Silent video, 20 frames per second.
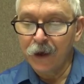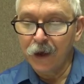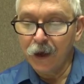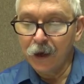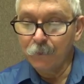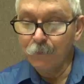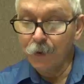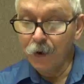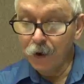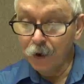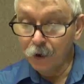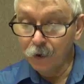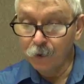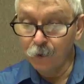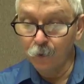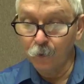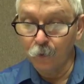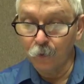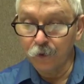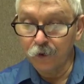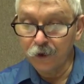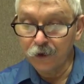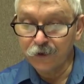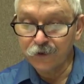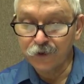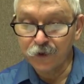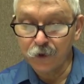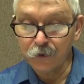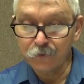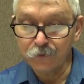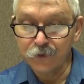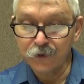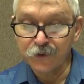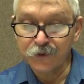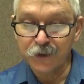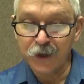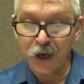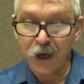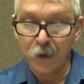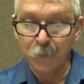and behold, a certain
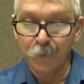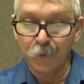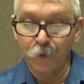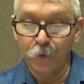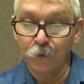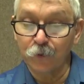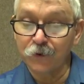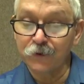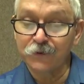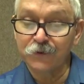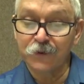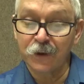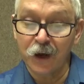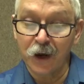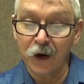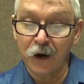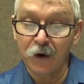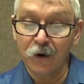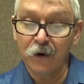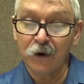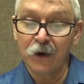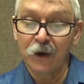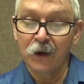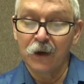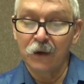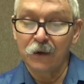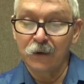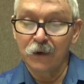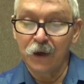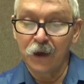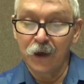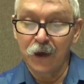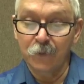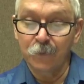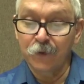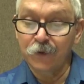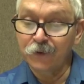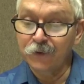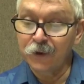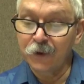disciple was there
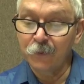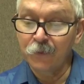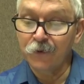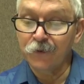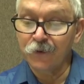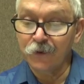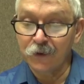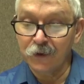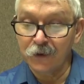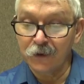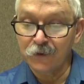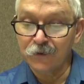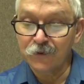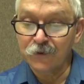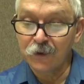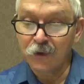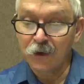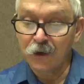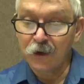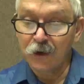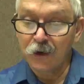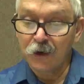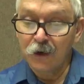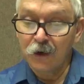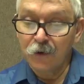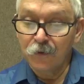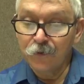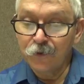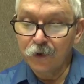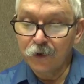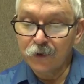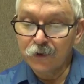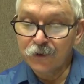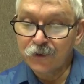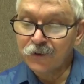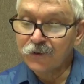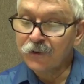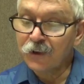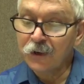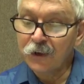named Timotheus, the
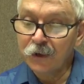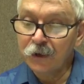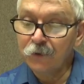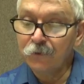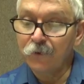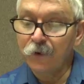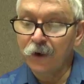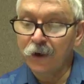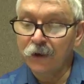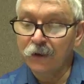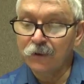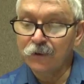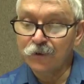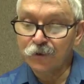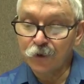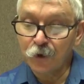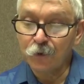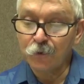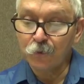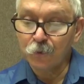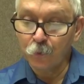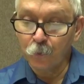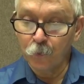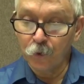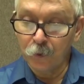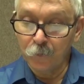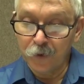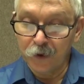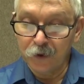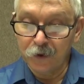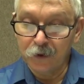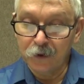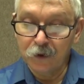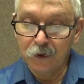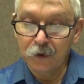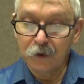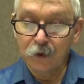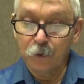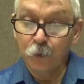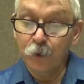son of a certain woman
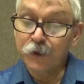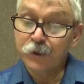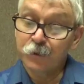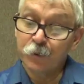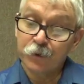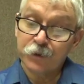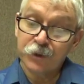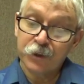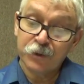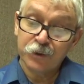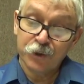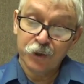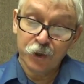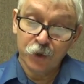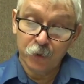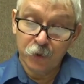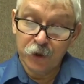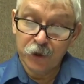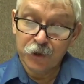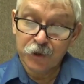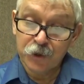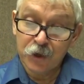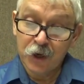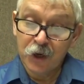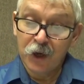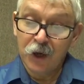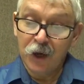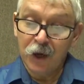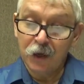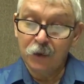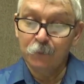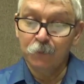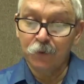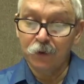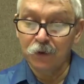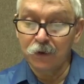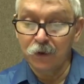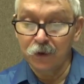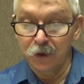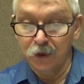which was a Jewish and
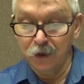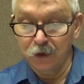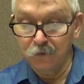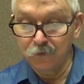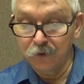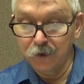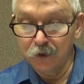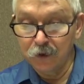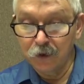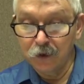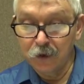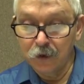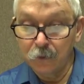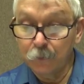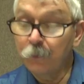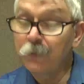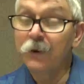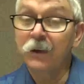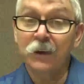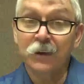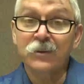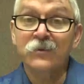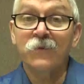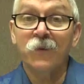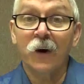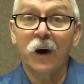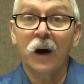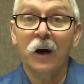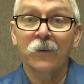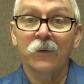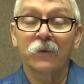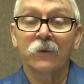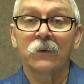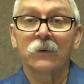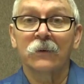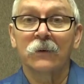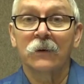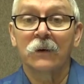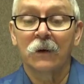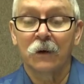believed, but his father
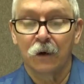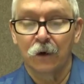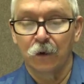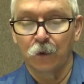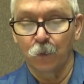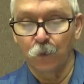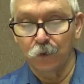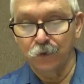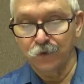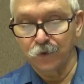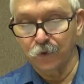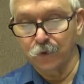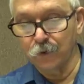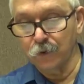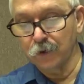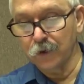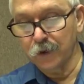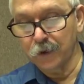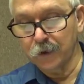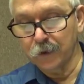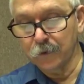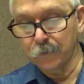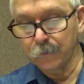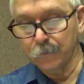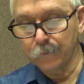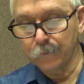was a Greek.